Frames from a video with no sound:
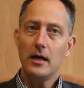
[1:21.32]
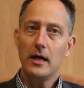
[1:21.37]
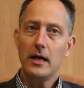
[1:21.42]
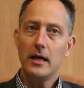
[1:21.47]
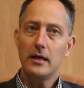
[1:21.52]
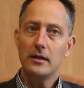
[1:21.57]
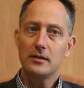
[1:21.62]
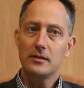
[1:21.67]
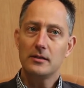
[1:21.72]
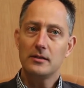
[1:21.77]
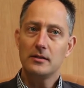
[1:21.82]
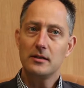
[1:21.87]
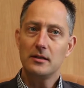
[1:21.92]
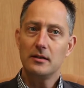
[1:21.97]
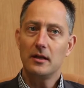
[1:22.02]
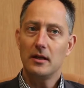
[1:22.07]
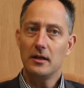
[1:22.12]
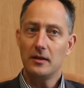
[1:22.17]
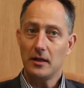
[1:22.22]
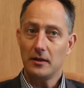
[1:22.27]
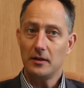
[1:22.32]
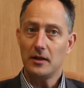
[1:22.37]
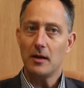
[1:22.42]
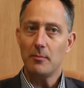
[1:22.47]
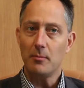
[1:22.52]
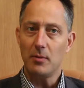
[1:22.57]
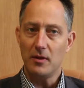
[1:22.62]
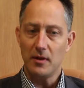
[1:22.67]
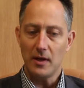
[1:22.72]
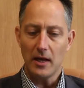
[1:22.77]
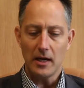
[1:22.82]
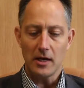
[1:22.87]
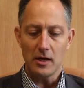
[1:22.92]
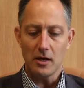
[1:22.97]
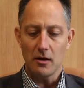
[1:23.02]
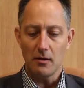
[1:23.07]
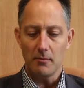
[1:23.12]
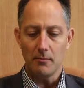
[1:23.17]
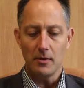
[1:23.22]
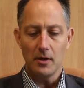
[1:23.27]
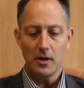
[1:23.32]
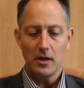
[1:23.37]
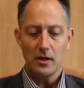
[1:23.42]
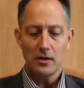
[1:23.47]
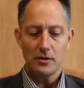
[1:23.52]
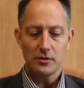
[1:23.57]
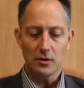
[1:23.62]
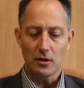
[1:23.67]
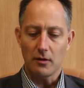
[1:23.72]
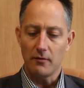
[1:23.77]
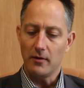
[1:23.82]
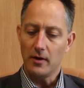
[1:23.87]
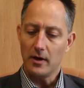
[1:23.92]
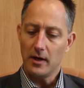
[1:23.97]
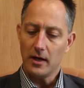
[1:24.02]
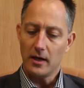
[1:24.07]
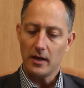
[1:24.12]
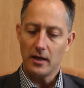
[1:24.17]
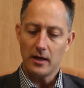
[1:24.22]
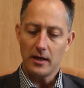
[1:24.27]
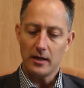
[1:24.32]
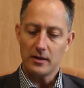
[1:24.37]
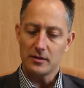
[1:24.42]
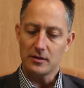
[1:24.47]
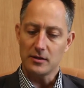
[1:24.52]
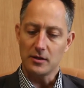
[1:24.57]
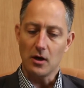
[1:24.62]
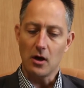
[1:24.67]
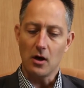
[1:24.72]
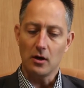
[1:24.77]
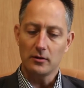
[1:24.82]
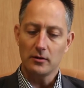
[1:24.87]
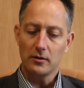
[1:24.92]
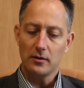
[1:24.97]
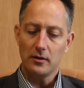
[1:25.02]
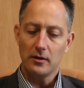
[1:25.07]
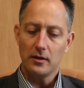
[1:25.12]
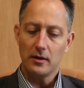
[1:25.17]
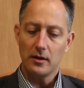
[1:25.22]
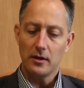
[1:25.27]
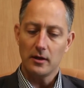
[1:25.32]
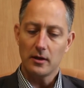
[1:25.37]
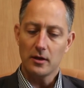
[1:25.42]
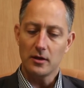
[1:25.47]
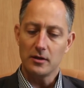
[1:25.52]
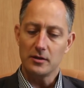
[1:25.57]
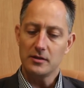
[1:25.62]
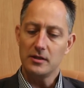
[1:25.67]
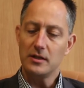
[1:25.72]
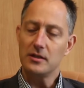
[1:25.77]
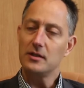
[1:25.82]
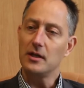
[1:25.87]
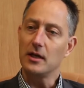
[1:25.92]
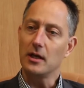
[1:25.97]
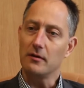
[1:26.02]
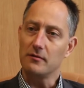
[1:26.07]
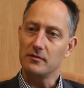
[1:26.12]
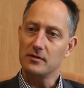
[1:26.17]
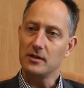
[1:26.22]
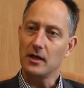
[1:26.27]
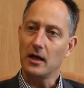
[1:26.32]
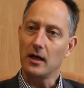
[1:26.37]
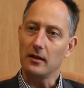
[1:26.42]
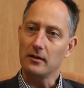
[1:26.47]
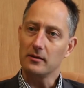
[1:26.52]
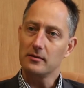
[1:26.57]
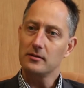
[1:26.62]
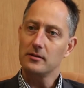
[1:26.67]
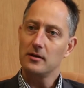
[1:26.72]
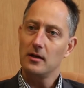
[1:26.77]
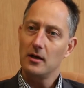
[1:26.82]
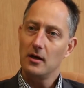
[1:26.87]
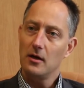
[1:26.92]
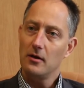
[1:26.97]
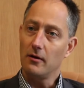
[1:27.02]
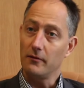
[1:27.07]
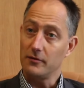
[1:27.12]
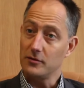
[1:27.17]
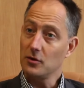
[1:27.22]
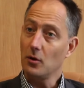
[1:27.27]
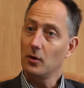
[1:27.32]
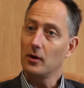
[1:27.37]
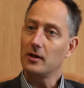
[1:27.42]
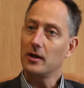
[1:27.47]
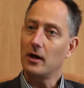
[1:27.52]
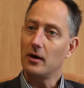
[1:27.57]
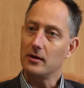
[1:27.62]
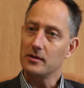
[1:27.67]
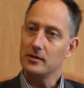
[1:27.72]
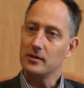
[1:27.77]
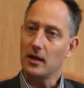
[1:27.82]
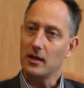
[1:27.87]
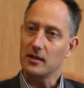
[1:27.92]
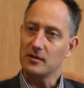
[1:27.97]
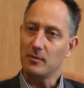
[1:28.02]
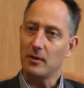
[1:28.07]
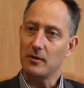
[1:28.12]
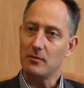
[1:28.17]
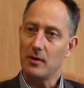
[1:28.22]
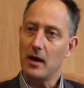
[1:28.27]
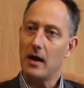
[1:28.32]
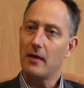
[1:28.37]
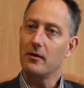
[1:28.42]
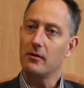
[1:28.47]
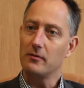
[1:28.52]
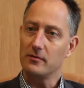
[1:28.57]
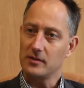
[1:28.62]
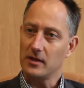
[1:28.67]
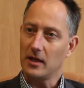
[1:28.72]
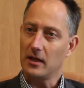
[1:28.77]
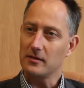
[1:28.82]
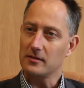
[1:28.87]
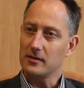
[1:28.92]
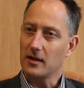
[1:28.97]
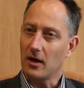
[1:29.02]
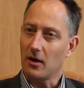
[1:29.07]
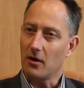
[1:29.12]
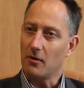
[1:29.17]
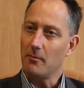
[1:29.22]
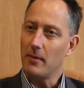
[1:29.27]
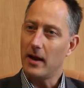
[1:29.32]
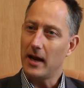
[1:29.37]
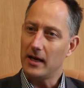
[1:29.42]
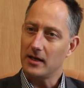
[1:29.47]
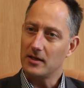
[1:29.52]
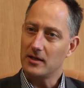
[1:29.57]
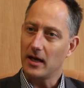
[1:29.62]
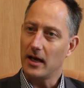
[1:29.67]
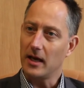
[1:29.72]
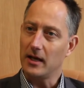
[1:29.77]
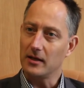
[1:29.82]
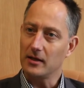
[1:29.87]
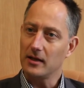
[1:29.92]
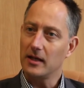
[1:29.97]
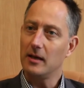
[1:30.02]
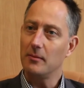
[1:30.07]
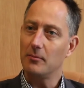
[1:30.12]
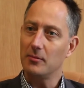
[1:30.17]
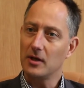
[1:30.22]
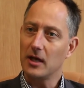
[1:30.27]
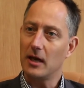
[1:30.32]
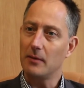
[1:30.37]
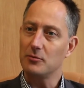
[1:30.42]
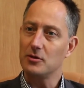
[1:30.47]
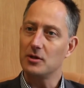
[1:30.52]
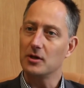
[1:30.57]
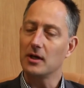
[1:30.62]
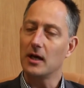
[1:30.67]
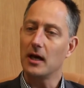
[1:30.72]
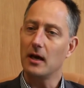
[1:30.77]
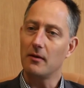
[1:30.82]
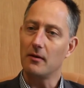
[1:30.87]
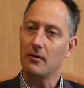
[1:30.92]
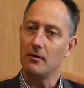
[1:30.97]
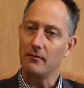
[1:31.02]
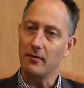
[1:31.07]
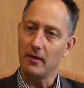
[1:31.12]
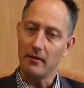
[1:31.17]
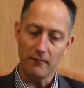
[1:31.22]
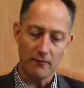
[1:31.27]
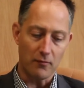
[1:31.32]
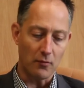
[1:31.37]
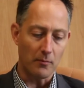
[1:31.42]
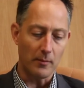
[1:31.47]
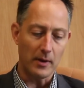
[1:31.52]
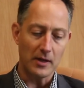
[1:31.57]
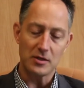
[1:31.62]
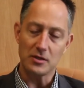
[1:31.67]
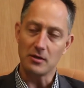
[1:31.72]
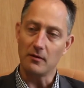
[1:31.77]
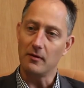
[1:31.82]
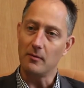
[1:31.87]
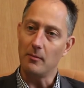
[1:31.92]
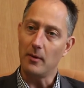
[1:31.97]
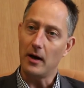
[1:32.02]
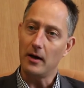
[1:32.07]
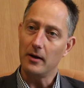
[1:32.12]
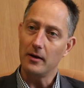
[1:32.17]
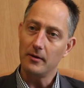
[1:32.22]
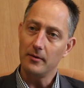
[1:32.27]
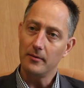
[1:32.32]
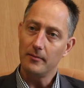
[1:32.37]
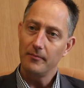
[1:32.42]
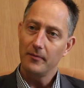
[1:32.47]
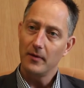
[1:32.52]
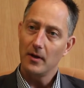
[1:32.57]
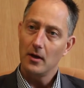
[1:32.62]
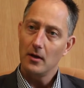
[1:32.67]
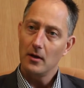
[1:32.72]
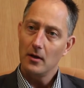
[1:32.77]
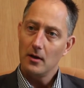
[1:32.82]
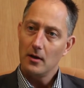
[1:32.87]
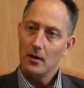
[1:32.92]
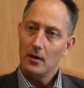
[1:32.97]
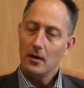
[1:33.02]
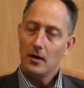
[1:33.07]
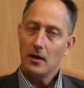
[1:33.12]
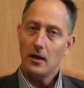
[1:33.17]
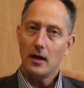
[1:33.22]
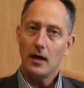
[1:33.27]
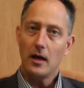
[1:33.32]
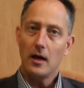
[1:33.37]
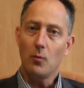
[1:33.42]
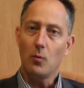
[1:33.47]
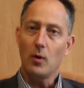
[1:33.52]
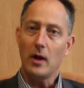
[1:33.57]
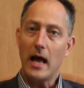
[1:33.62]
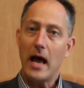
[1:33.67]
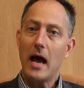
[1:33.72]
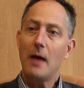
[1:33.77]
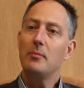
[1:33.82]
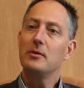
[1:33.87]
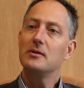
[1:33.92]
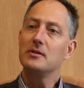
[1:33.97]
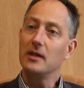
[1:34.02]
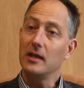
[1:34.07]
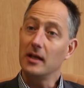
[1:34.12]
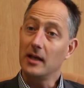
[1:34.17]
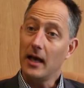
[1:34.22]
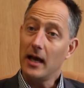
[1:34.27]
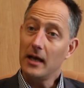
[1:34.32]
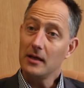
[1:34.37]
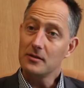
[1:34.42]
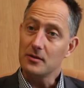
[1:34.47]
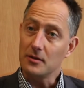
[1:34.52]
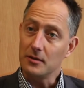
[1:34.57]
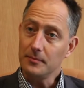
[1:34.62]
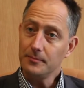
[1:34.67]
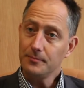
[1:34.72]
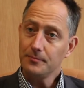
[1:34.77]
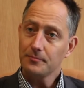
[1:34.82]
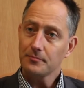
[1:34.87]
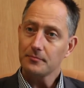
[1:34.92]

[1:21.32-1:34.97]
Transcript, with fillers: it's th that the epithelium sort of uh, is not uh, consisting of cells, of solitary cells, but rather of cells that are maintained, keep, kept together, and then formation of the barrier. Uh, what happens in cancer,